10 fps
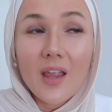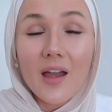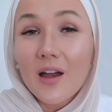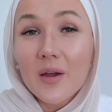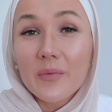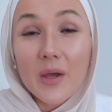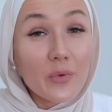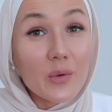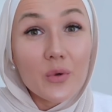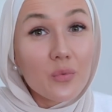that
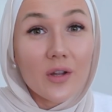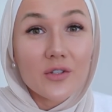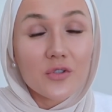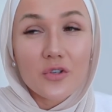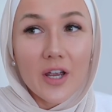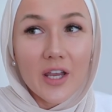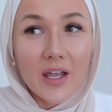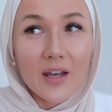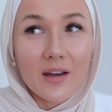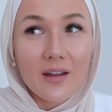we would want to try
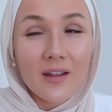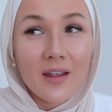again.